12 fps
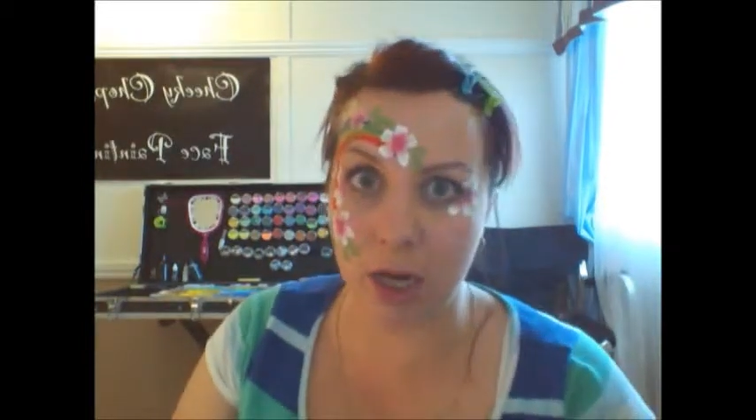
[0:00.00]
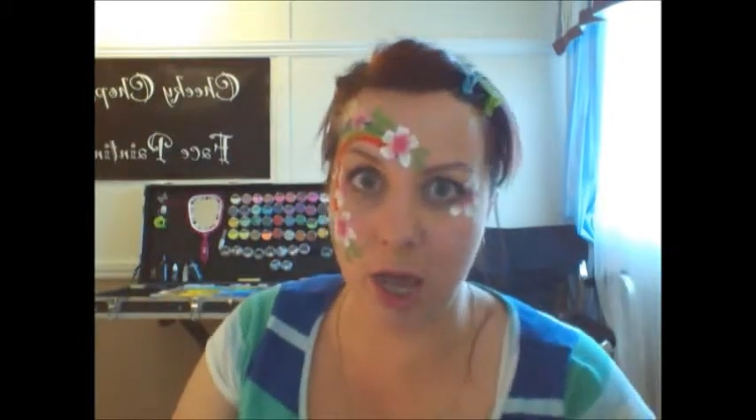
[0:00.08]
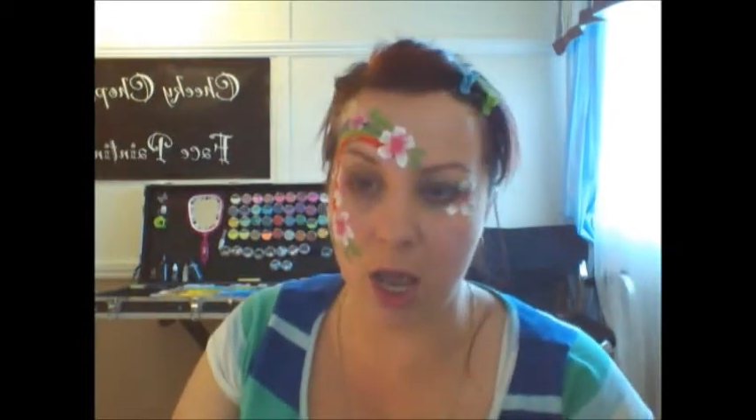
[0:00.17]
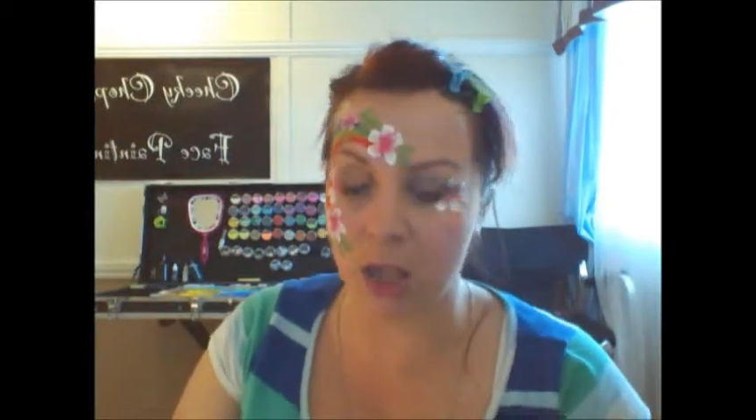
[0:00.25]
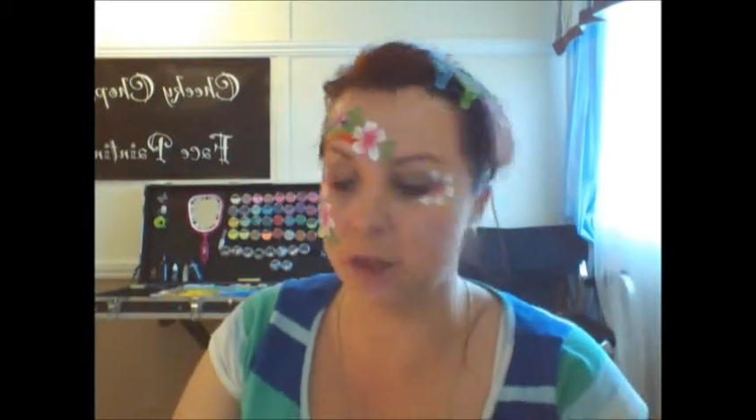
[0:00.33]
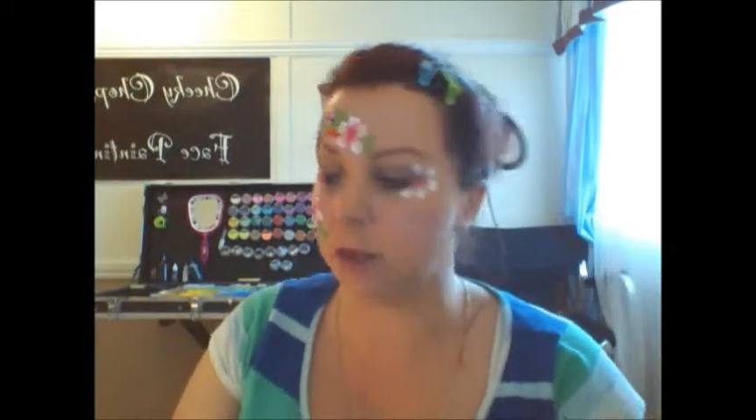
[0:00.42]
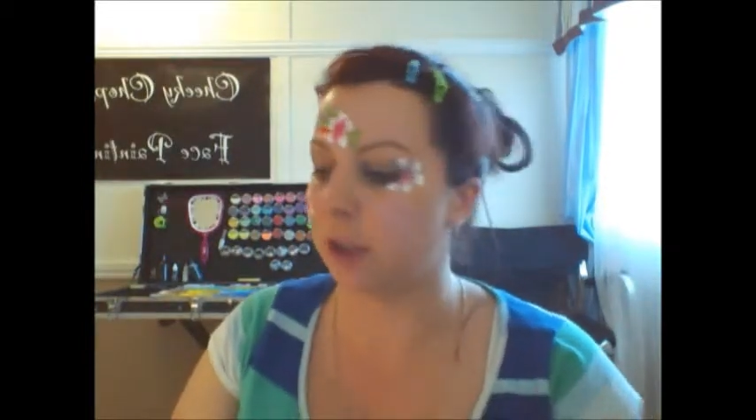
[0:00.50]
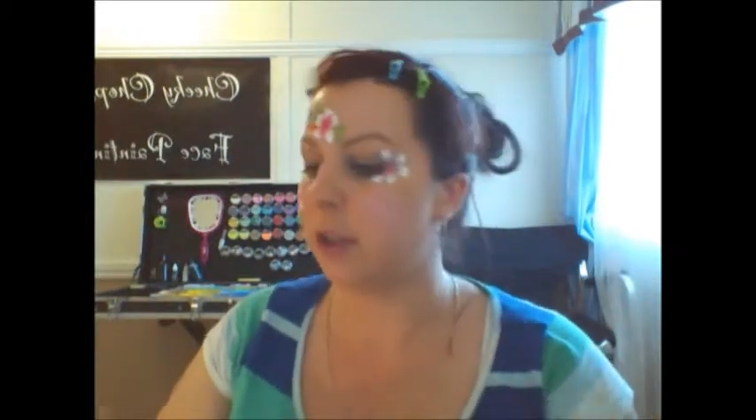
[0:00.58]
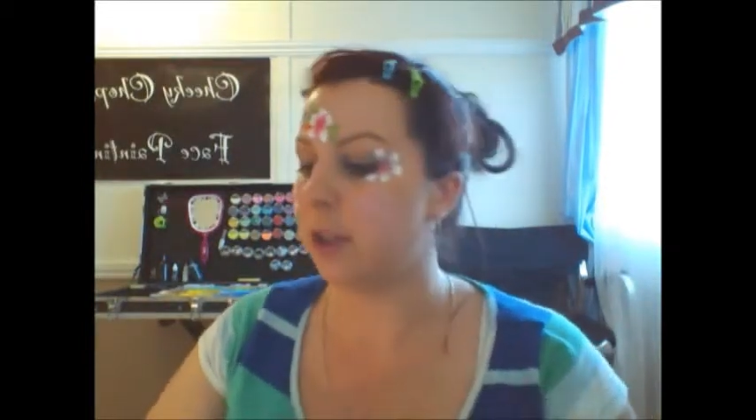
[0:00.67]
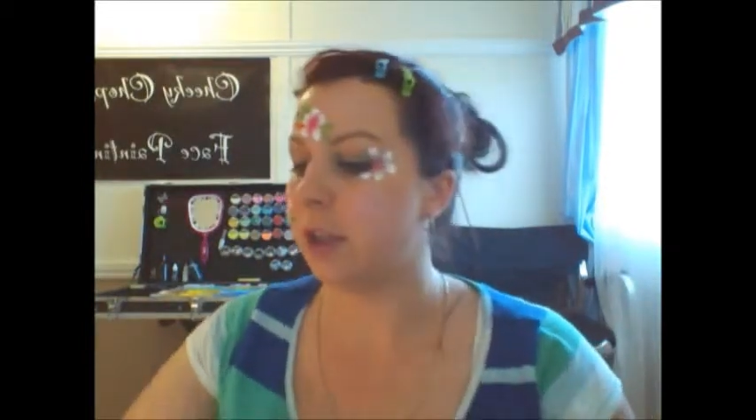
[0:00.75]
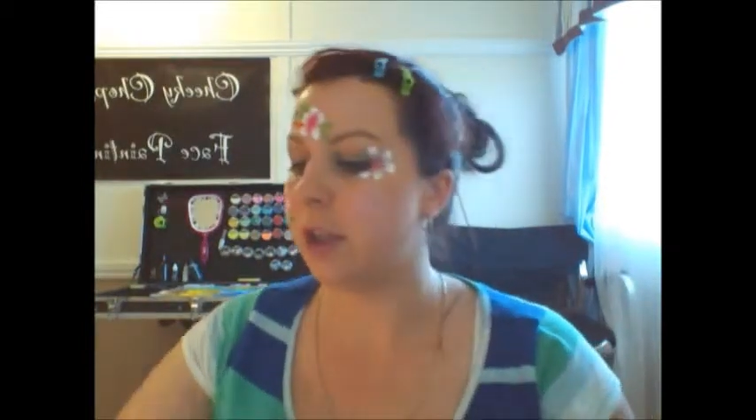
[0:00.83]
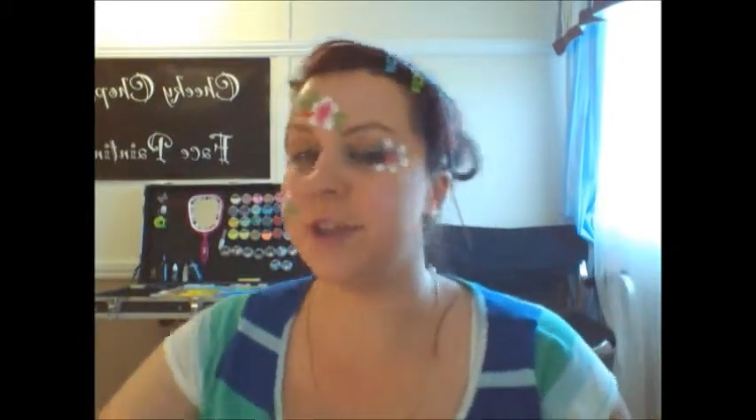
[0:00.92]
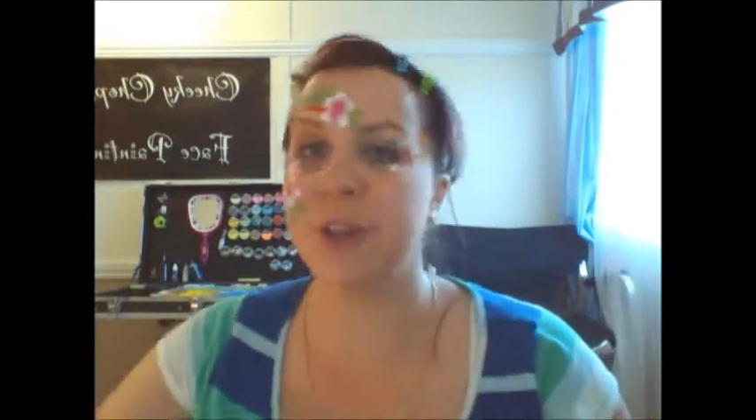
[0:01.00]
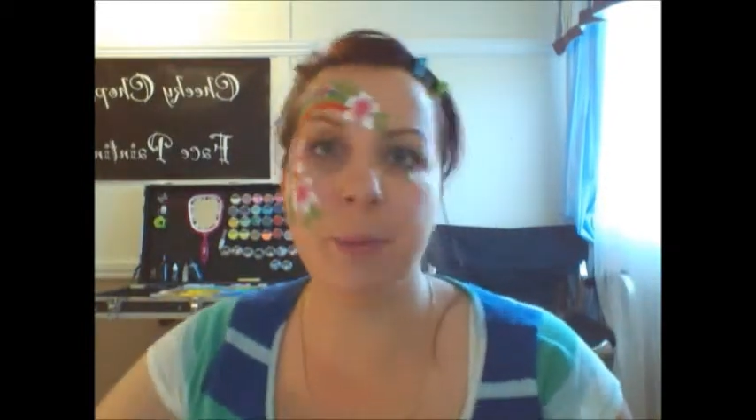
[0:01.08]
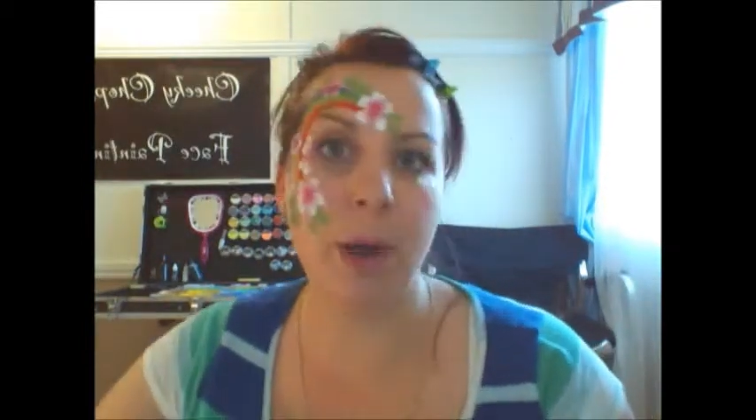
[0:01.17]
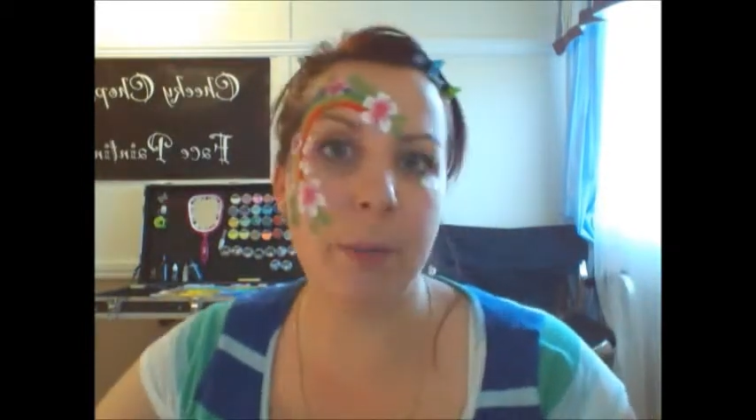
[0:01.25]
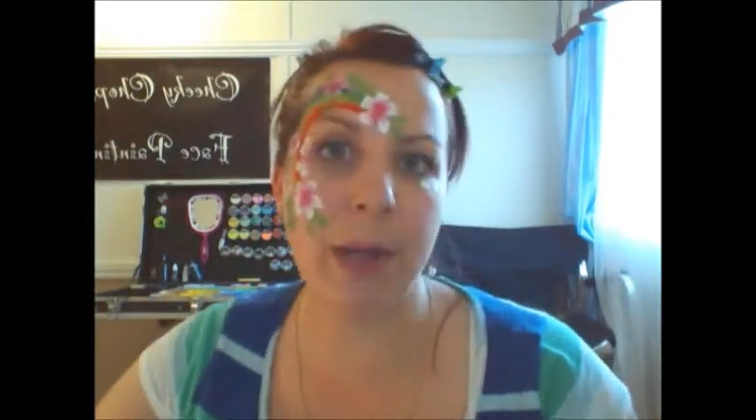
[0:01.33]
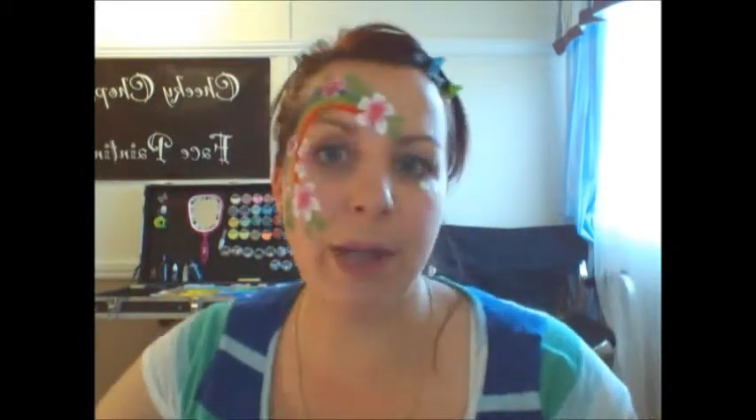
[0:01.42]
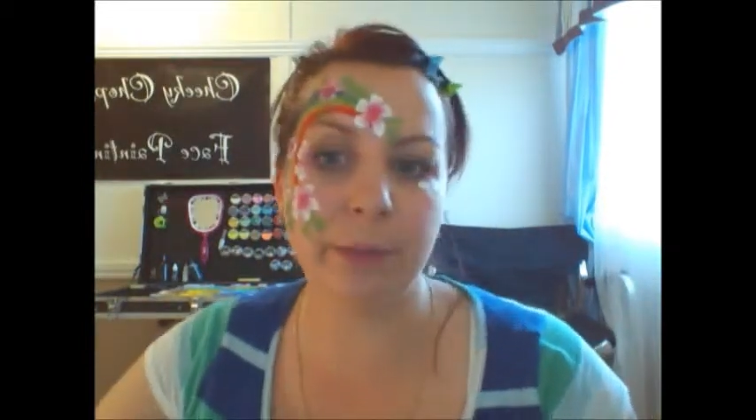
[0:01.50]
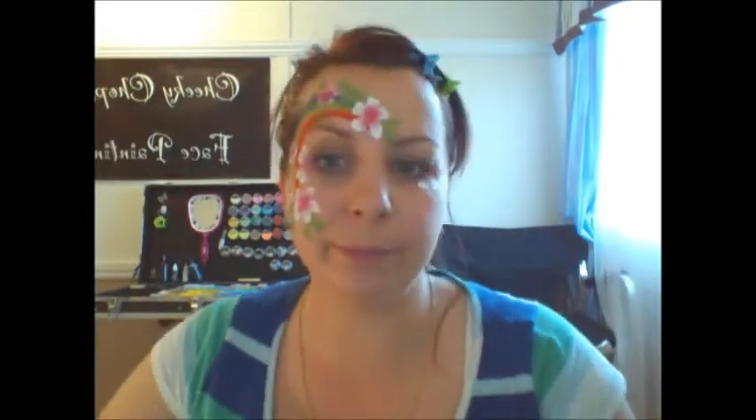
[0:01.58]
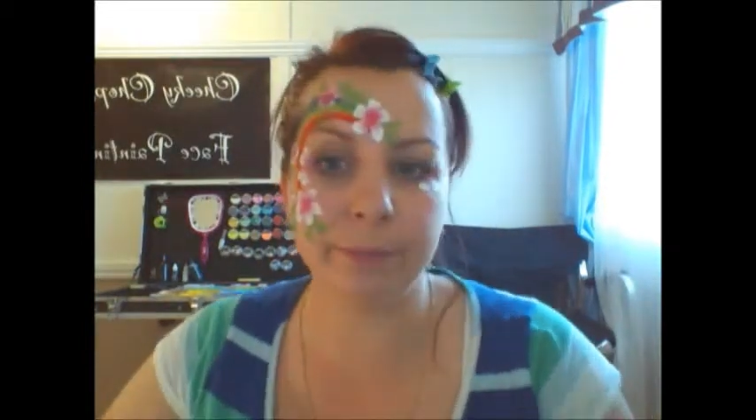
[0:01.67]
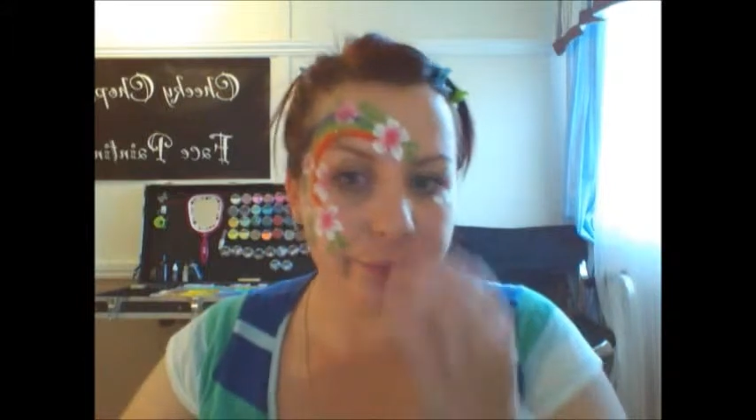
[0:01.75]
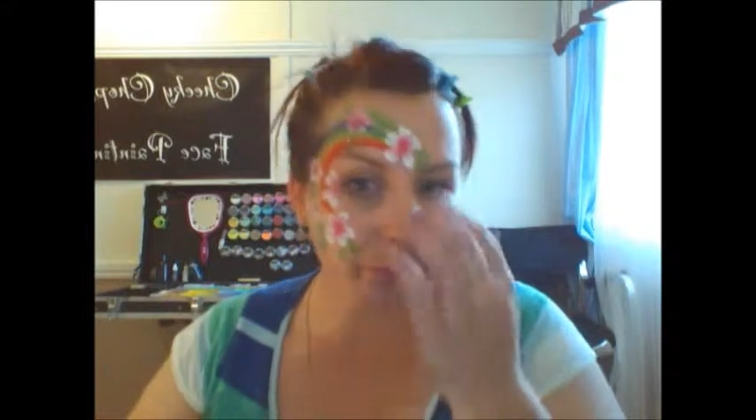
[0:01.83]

yet. So my bad.